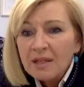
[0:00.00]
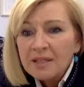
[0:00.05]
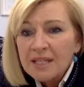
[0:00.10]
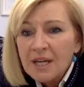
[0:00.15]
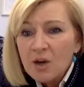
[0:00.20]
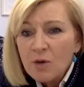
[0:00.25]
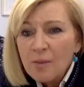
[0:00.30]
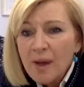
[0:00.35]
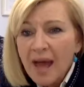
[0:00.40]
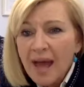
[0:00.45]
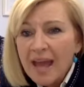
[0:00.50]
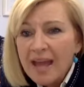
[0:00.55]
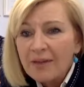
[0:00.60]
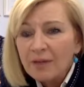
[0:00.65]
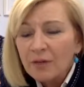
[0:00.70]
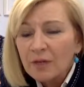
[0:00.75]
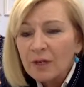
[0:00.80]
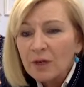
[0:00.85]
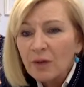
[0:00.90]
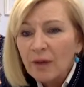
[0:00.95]
Delma
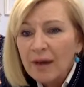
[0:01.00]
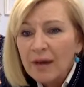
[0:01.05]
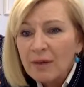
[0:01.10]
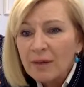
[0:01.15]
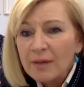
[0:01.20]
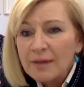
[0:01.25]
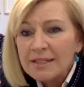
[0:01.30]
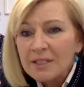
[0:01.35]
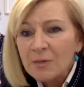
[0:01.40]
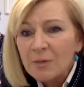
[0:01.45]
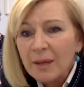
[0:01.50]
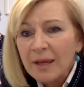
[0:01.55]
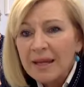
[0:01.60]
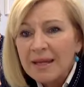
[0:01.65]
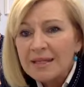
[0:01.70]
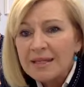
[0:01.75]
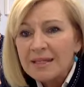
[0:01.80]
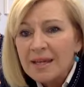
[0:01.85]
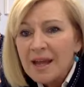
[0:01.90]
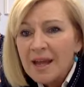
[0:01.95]
Avery, great
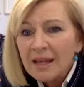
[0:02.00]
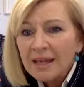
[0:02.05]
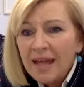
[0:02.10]
recipes.